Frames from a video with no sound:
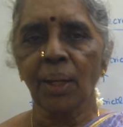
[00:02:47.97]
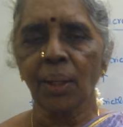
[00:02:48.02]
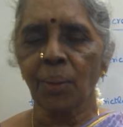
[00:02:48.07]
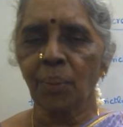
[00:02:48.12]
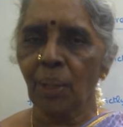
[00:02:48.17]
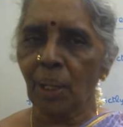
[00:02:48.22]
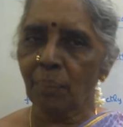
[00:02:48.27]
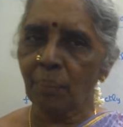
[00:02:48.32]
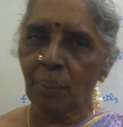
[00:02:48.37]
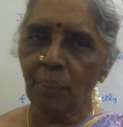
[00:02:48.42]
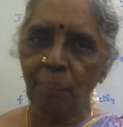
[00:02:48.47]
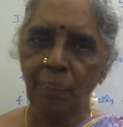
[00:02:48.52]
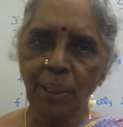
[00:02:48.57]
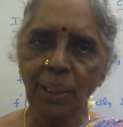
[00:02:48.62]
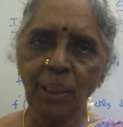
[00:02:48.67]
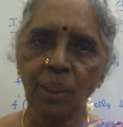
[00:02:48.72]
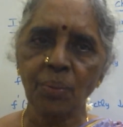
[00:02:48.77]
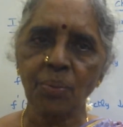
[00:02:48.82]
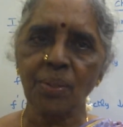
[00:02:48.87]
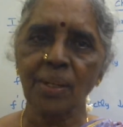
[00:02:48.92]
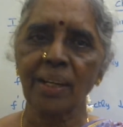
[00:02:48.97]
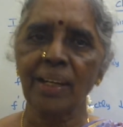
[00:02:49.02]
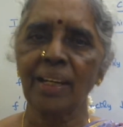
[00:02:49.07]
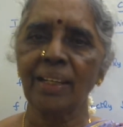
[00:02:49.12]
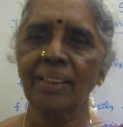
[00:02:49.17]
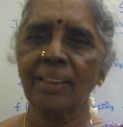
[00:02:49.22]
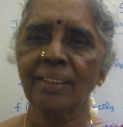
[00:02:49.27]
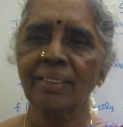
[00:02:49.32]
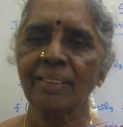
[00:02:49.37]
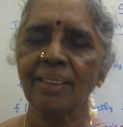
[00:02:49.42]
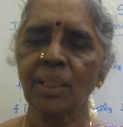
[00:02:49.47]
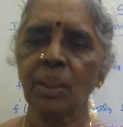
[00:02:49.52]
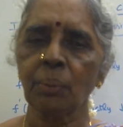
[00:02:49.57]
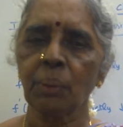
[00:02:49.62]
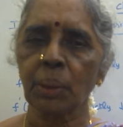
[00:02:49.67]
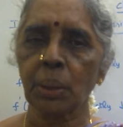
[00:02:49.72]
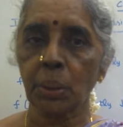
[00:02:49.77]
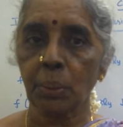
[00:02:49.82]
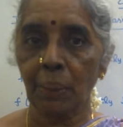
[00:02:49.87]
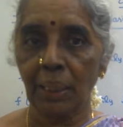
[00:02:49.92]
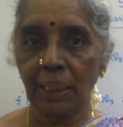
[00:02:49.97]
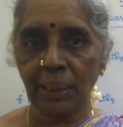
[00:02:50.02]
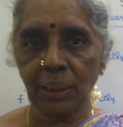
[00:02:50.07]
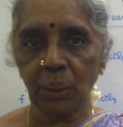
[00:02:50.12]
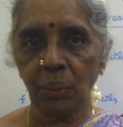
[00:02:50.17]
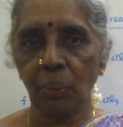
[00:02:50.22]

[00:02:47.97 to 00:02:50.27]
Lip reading: You remember, you have studied this in your 10th